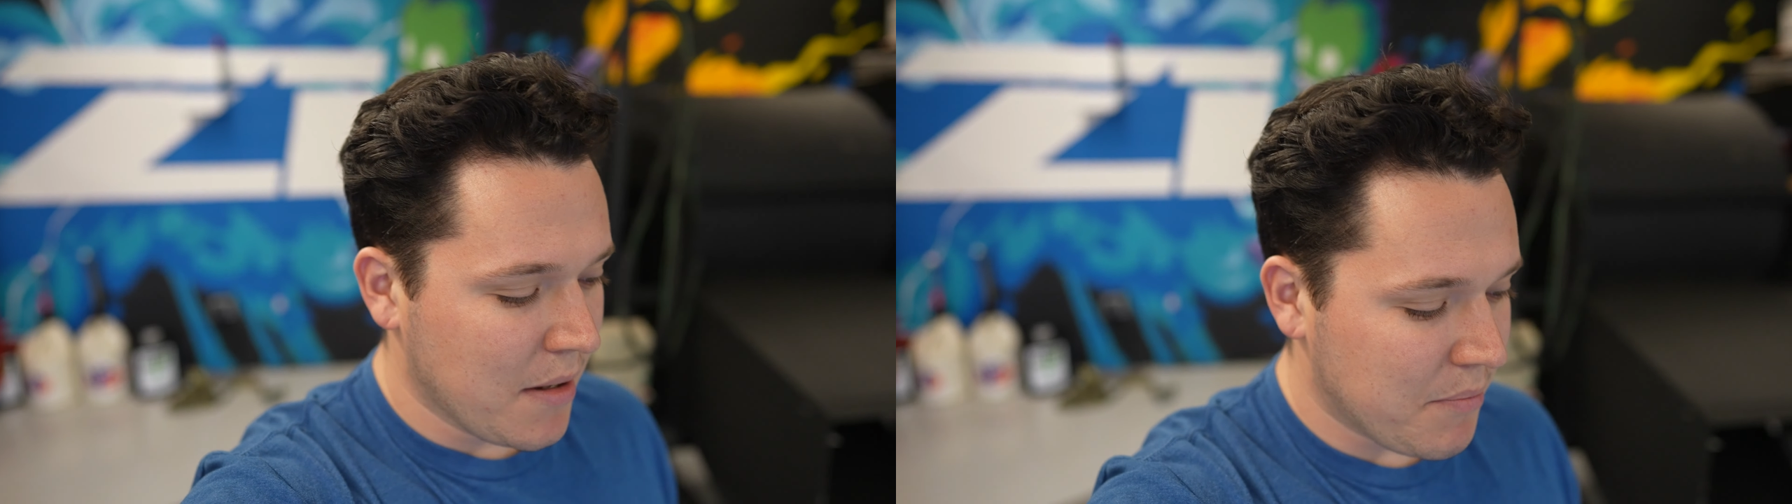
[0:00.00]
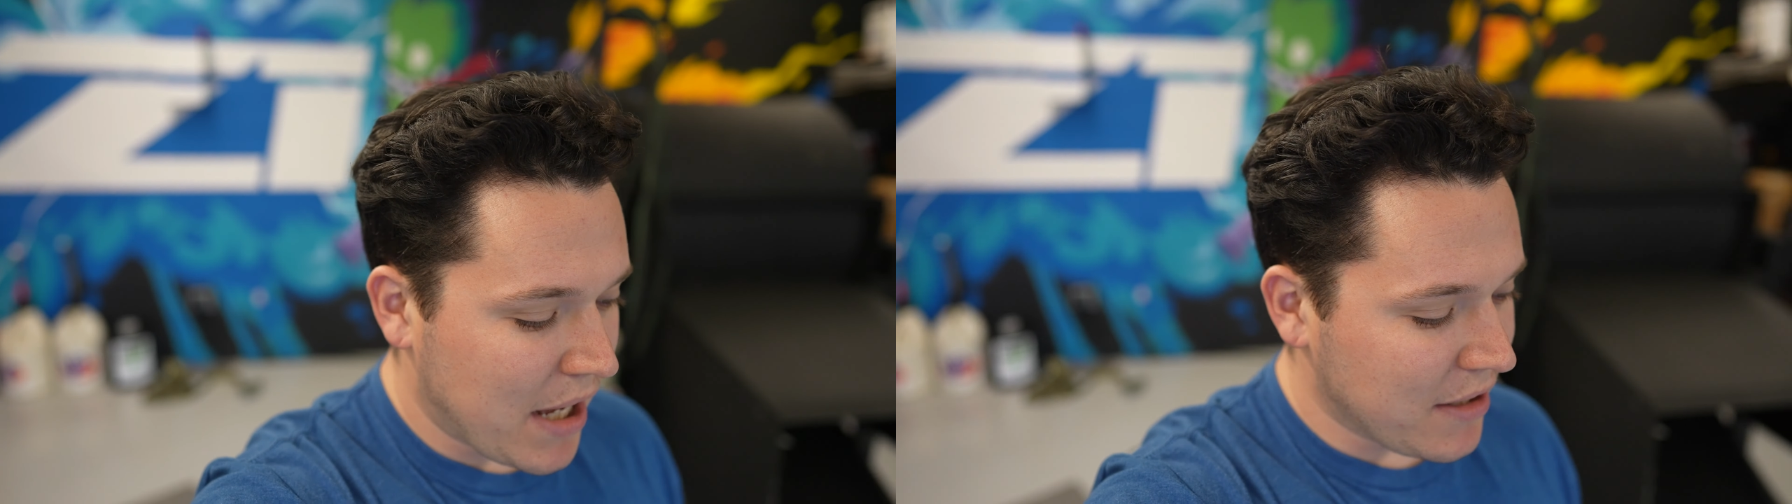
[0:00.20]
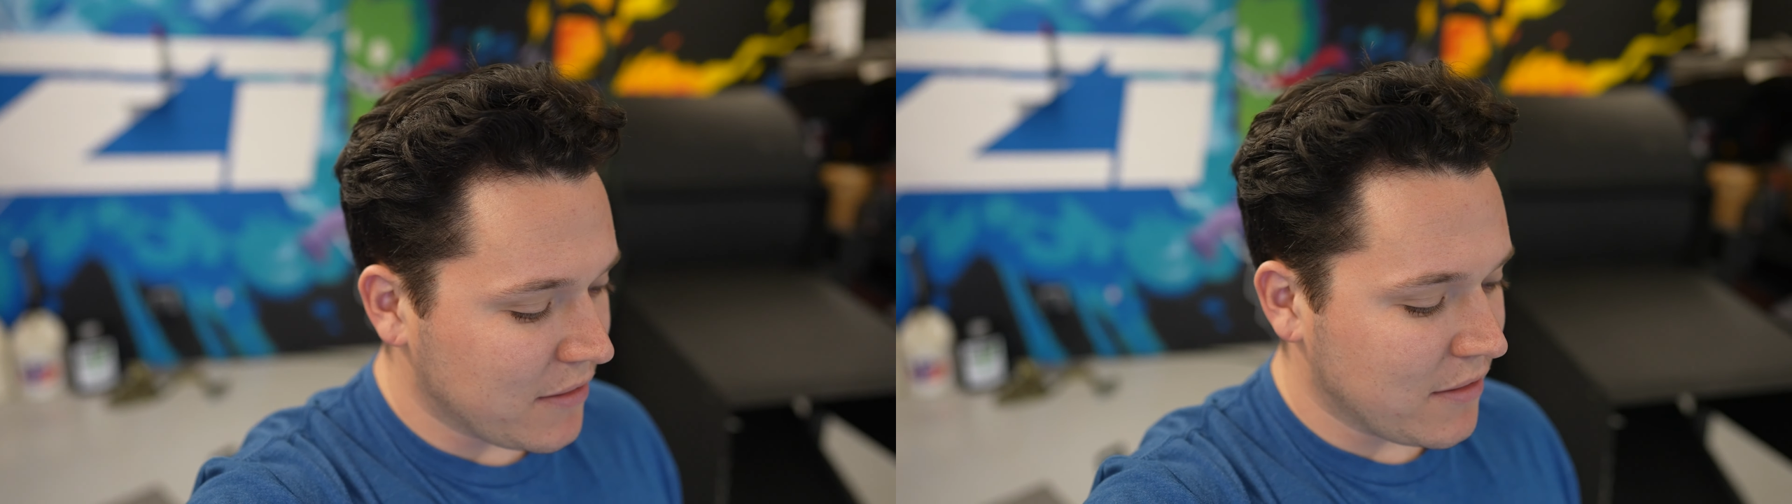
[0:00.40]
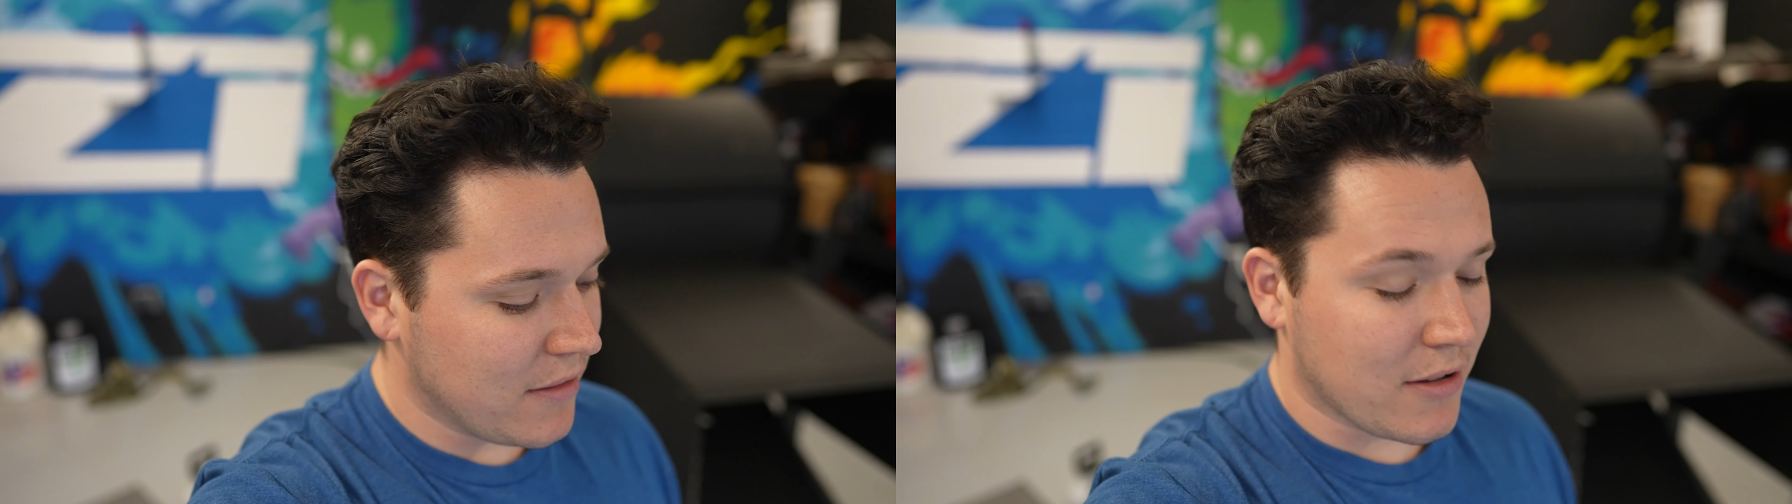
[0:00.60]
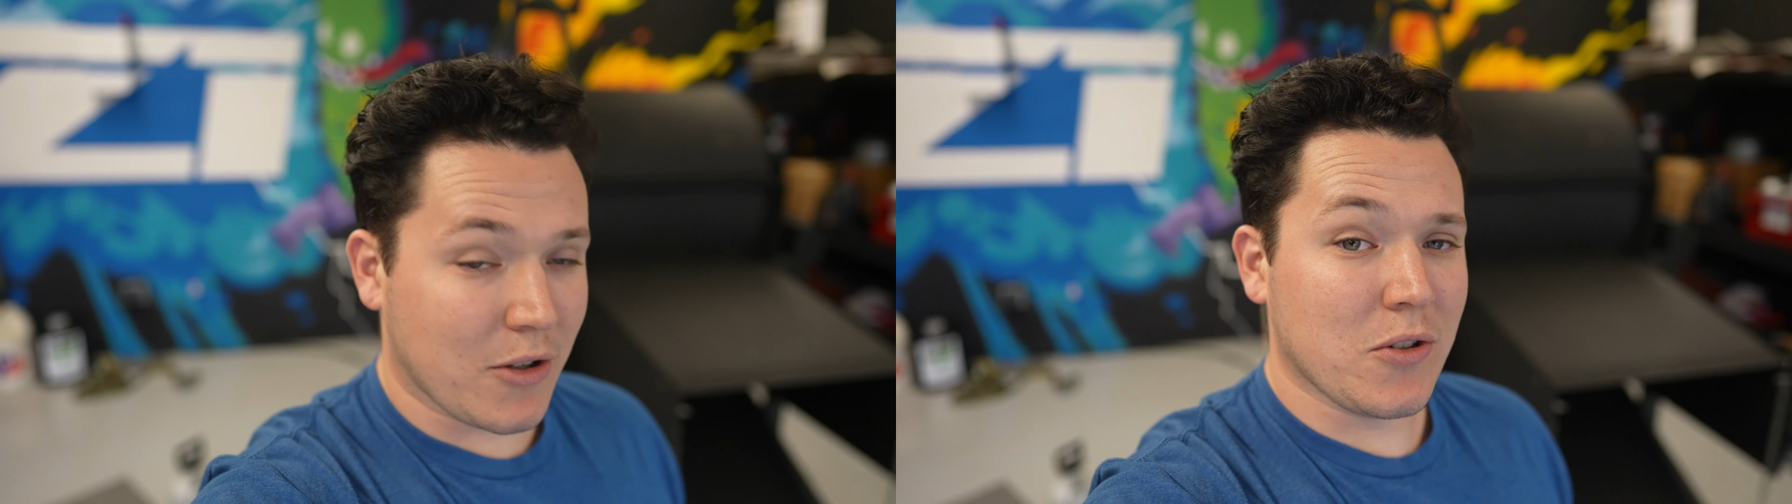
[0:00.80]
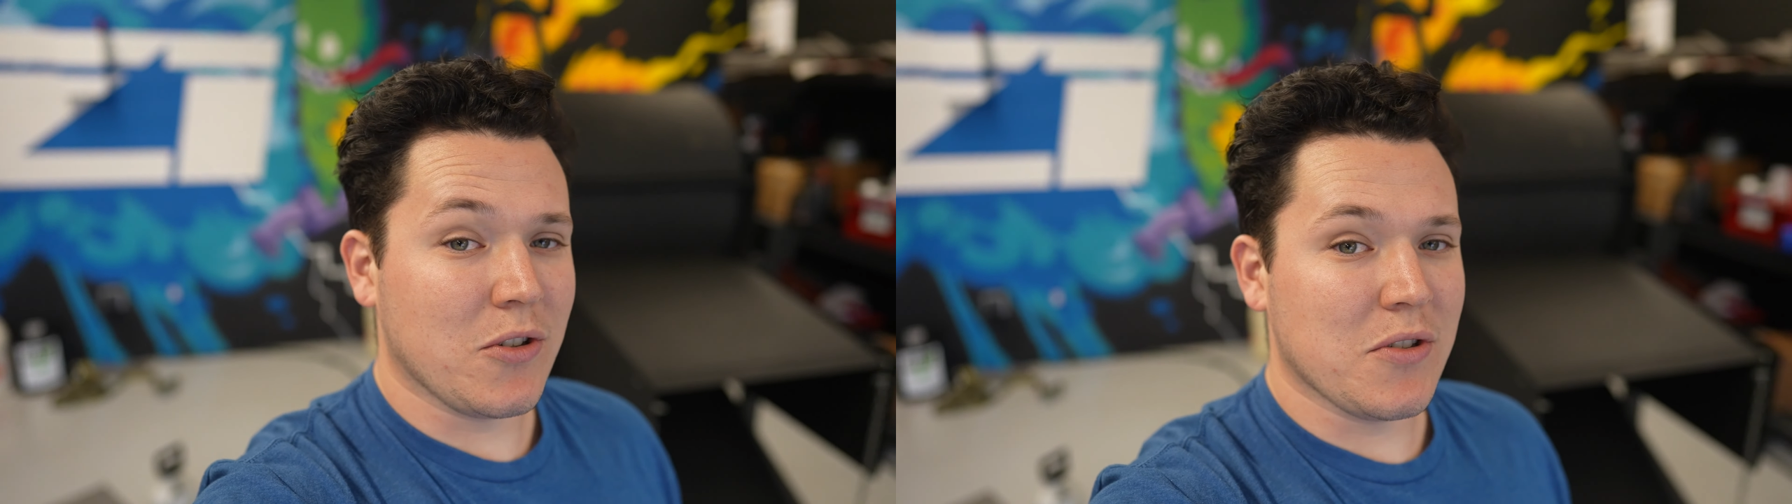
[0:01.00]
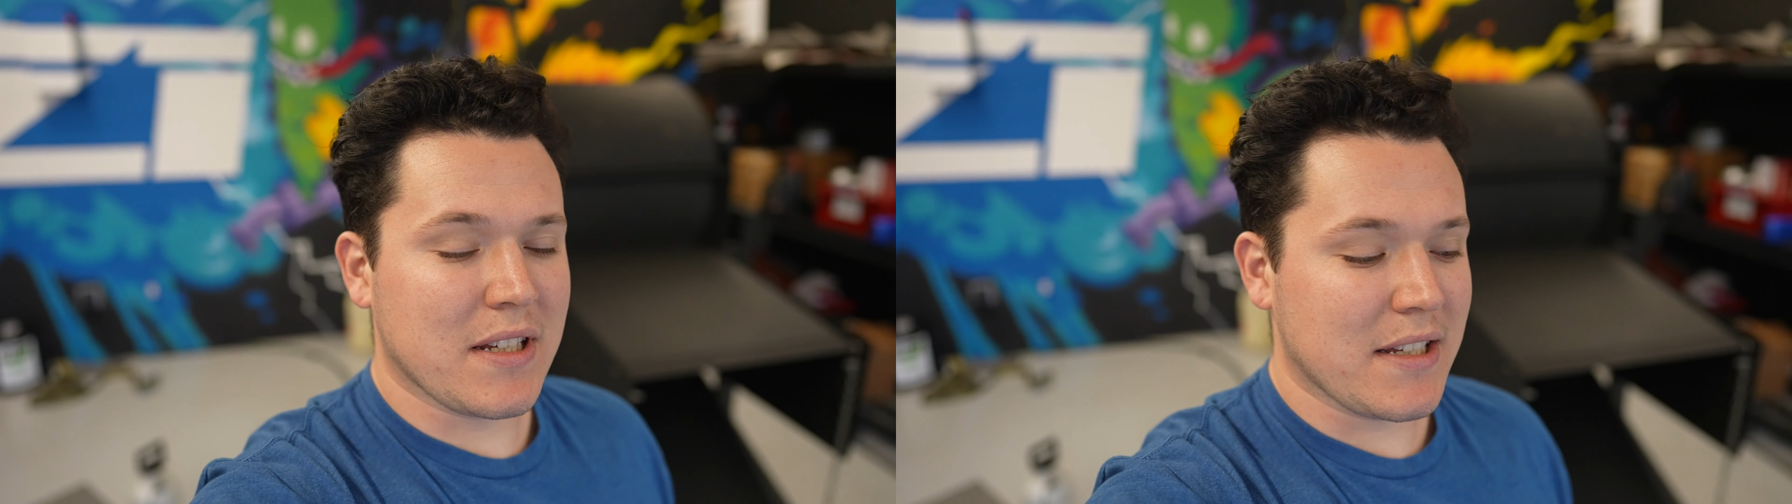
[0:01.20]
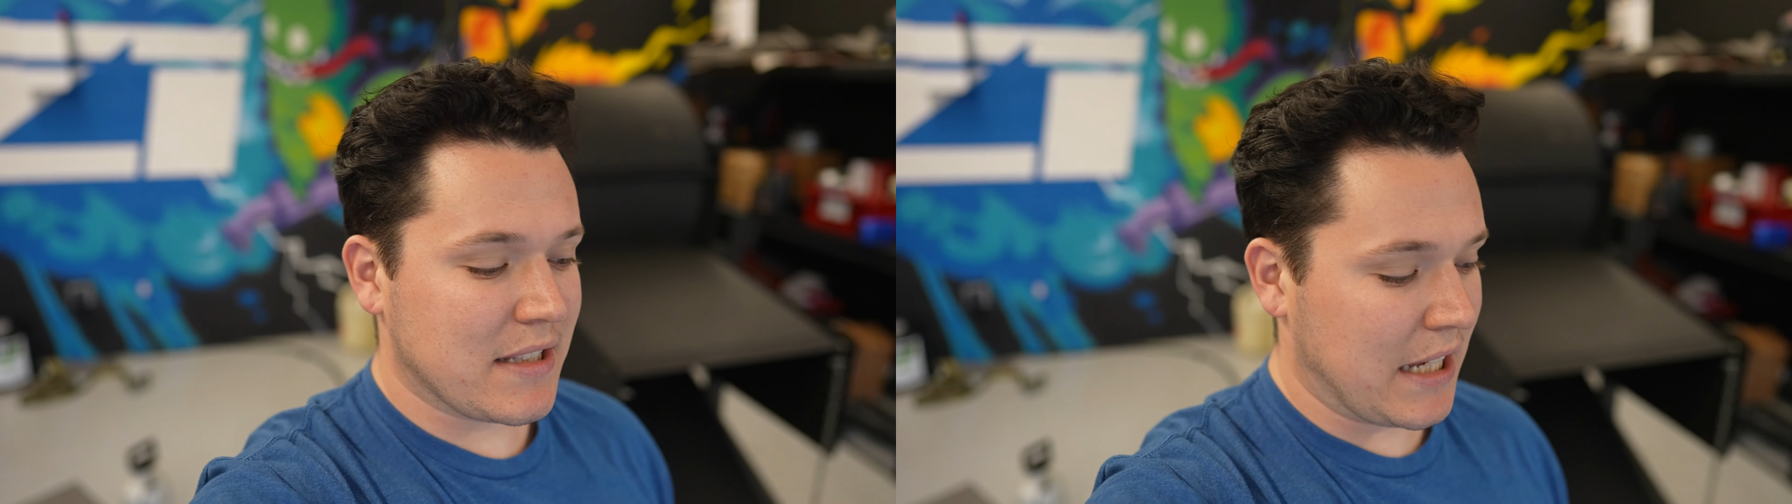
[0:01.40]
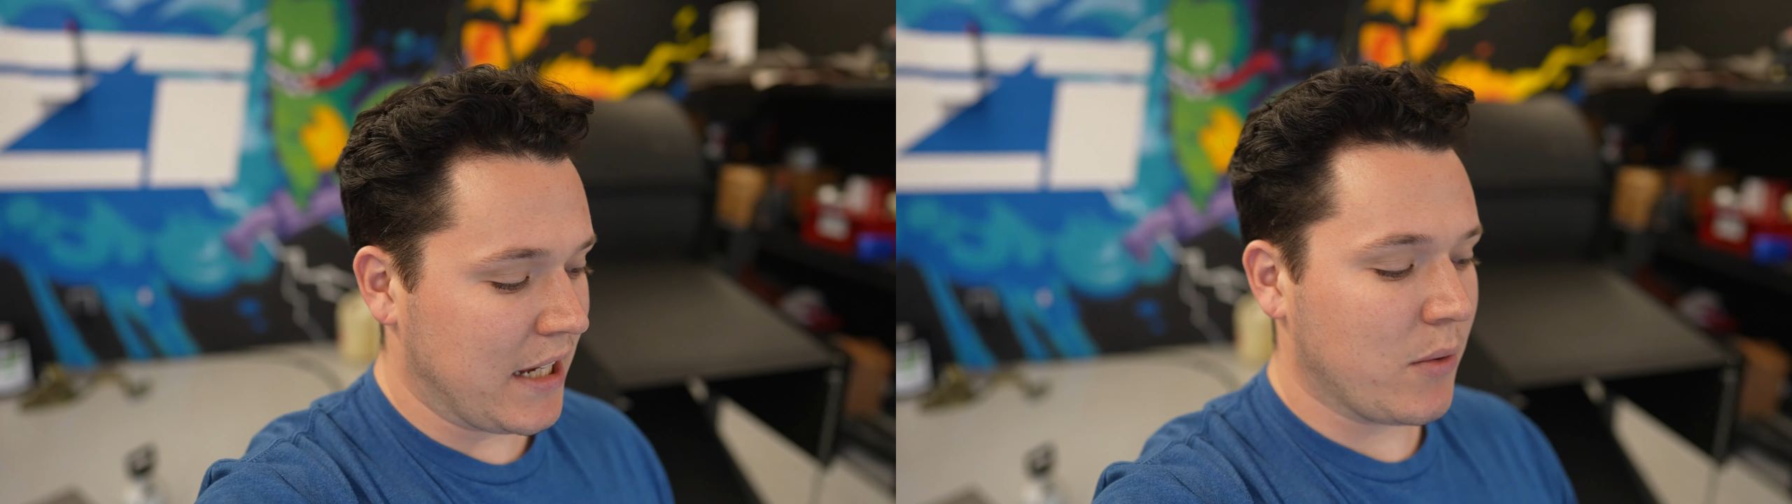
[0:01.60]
But the good news is